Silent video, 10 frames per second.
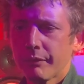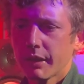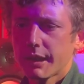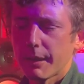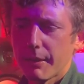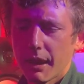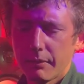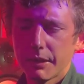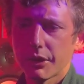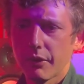somehow
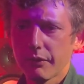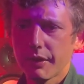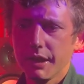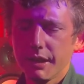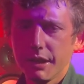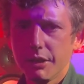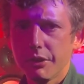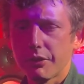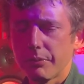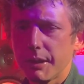resolve these
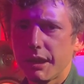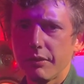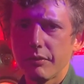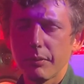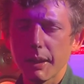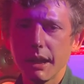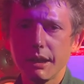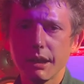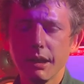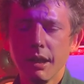issues of
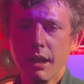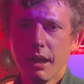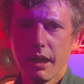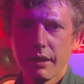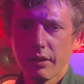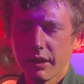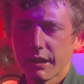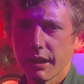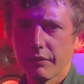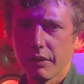misinformation and like
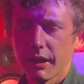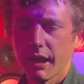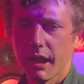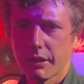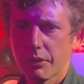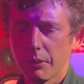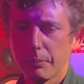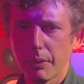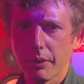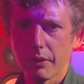stuff like hardcore
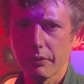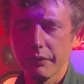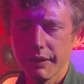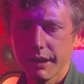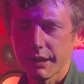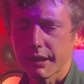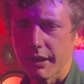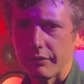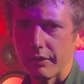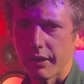pornography and
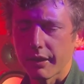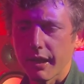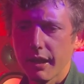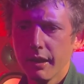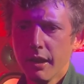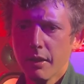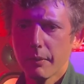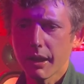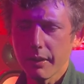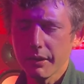stuff like that,
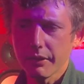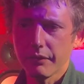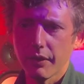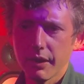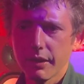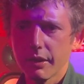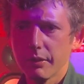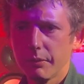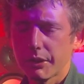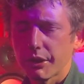we're going to find that the
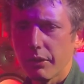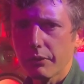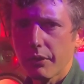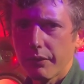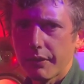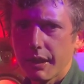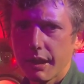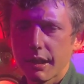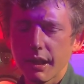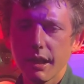result of the
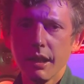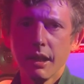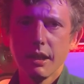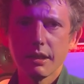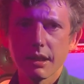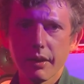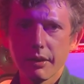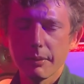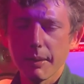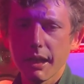internet is going
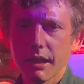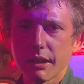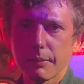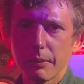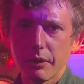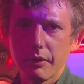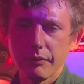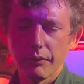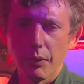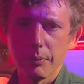to make us a more
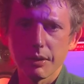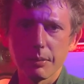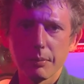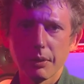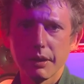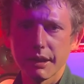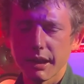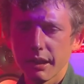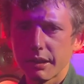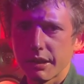informed and more
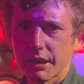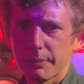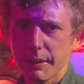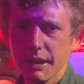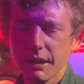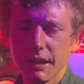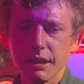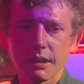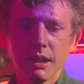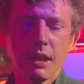intelligent
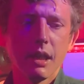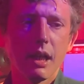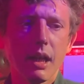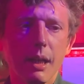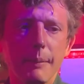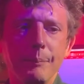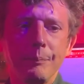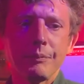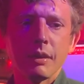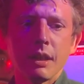species.
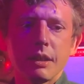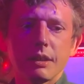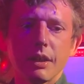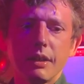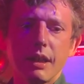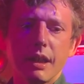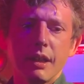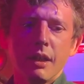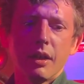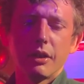Um, so yeah,
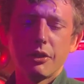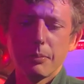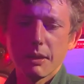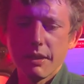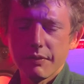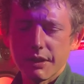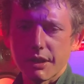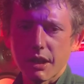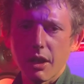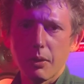I do believe it's
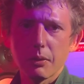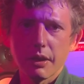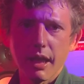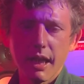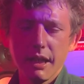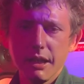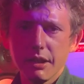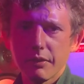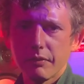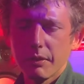the golden age
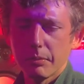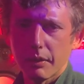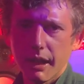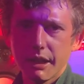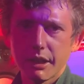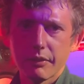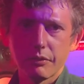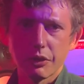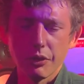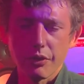of liberation of
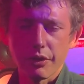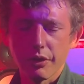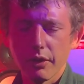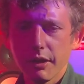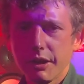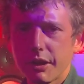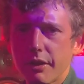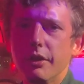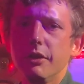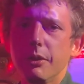truth and knowledge
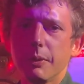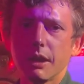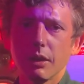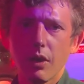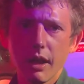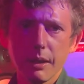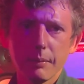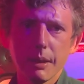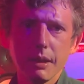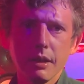and the new
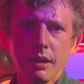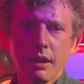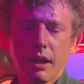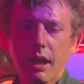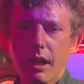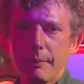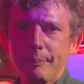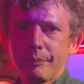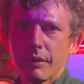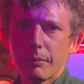enlightenment. Um,
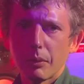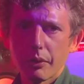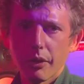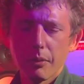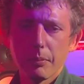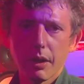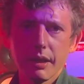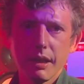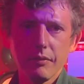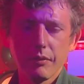brought on by
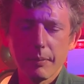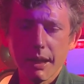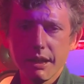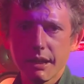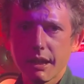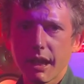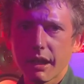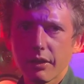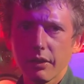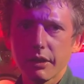the information
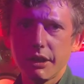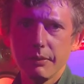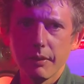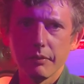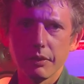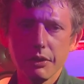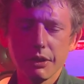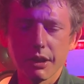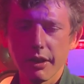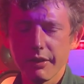technology
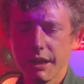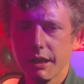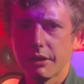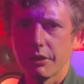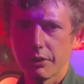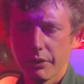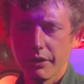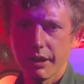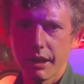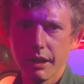revolution. I think it's a good
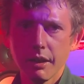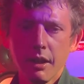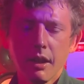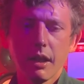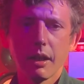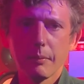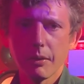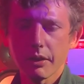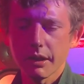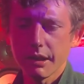thing, and I'm
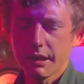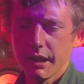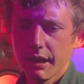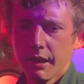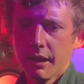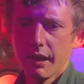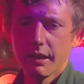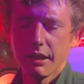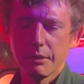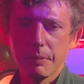not going to sit in
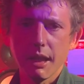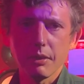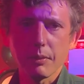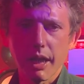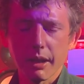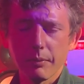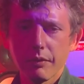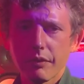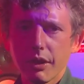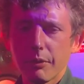this bandwagon
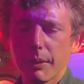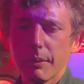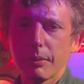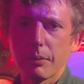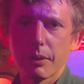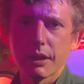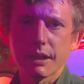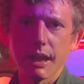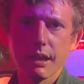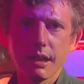with these people who want to
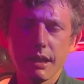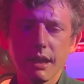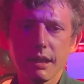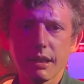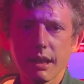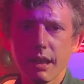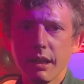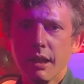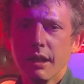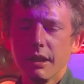say that the internet
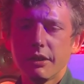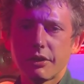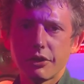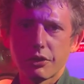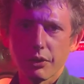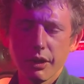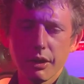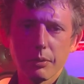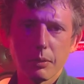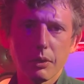is destroying
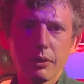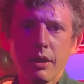the world.